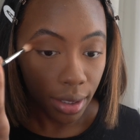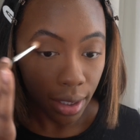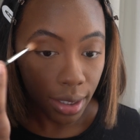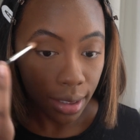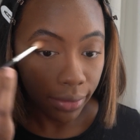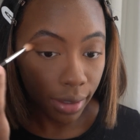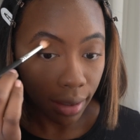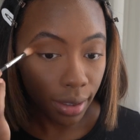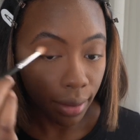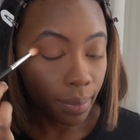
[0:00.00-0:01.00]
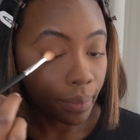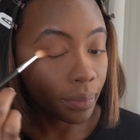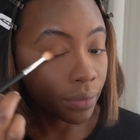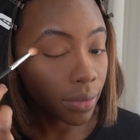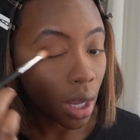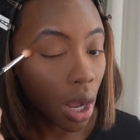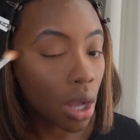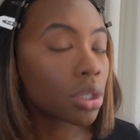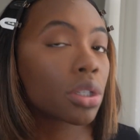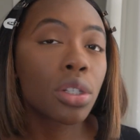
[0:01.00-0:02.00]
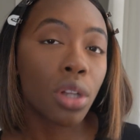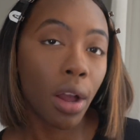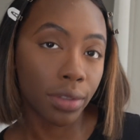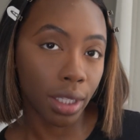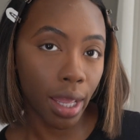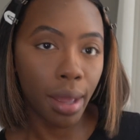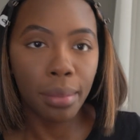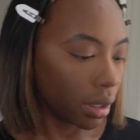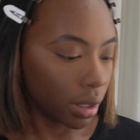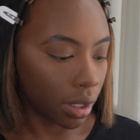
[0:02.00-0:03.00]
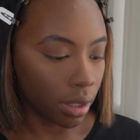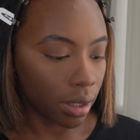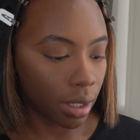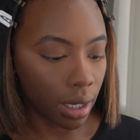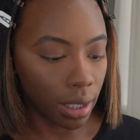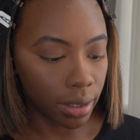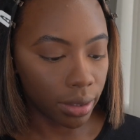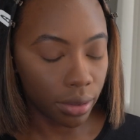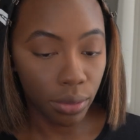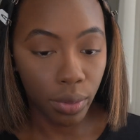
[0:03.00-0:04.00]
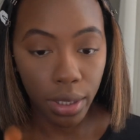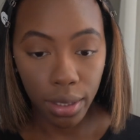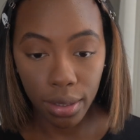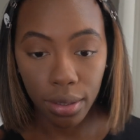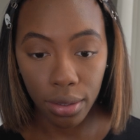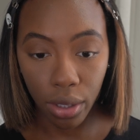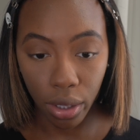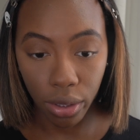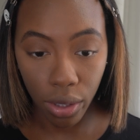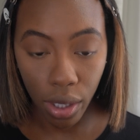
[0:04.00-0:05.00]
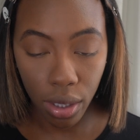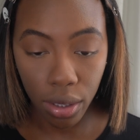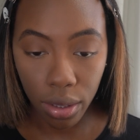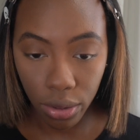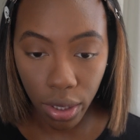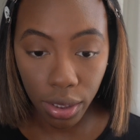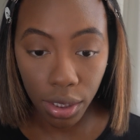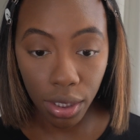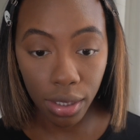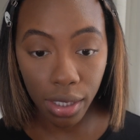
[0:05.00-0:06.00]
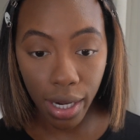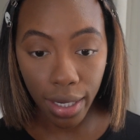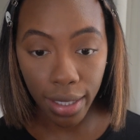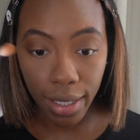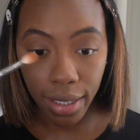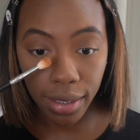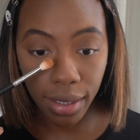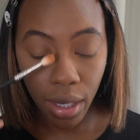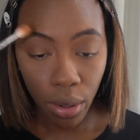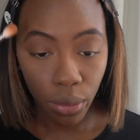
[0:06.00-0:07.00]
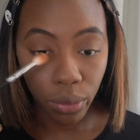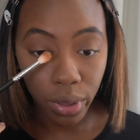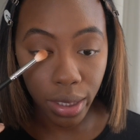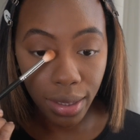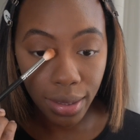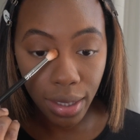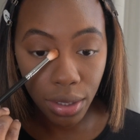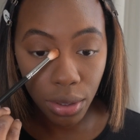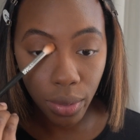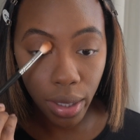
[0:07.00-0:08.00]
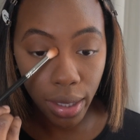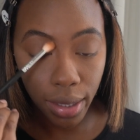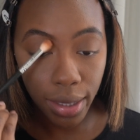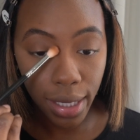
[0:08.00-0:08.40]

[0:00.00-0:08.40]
And it's very soft glam. The other thing I like to do with this darker transition shade is accentuate